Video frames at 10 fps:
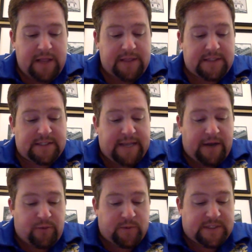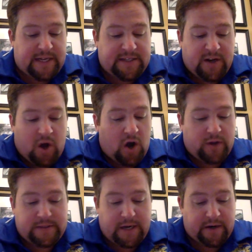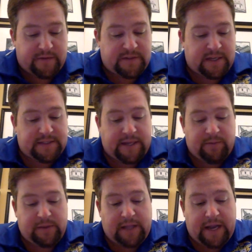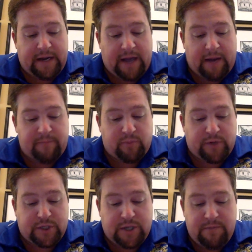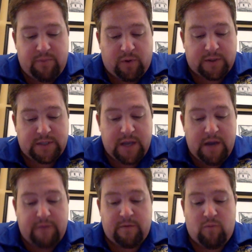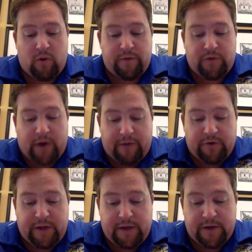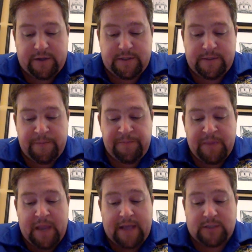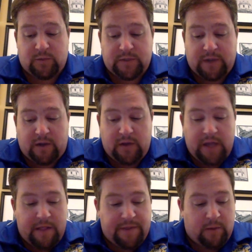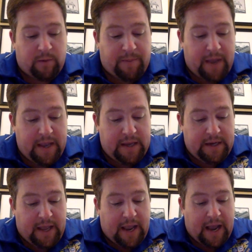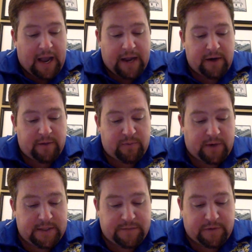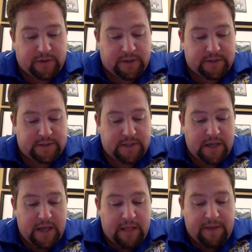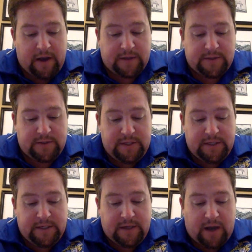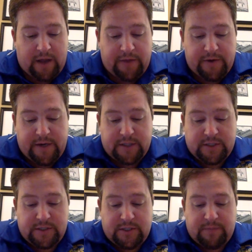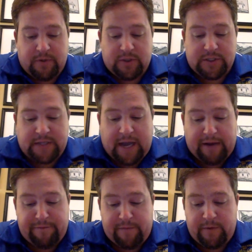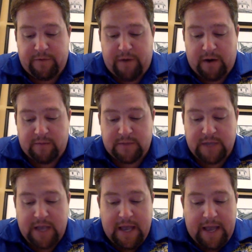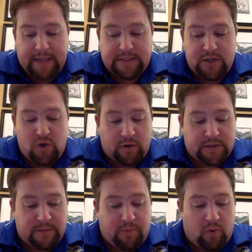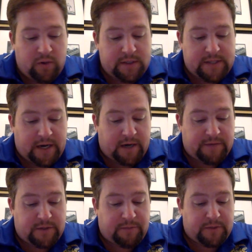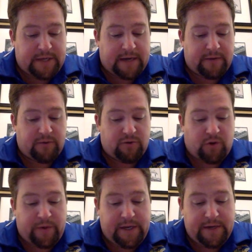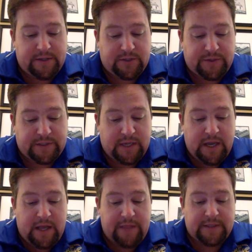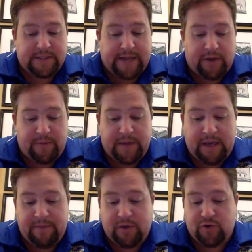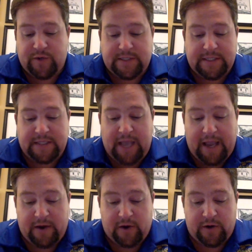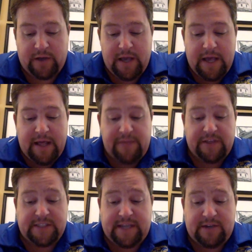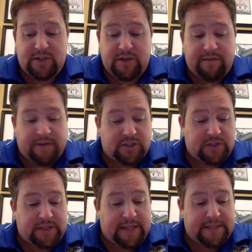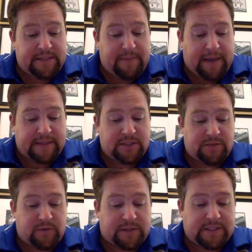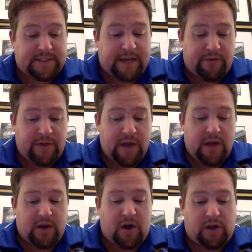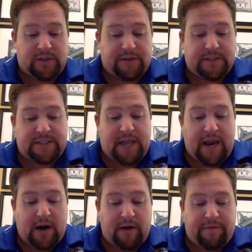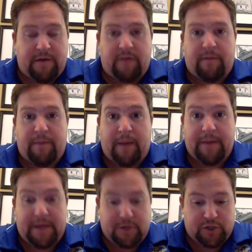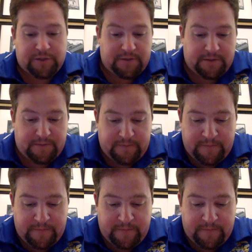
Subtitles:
The South resented all tariffs as they relied on British imports for more of their everyday goods. As a result, they were paying a higher price for goods. They also needed other nations to purchase cotton from their farms. As the North supported tariffs to protect their growing industries, the South became increasingly angered. This tension eventually led to the passage of what the South called the Tariff of Abominations.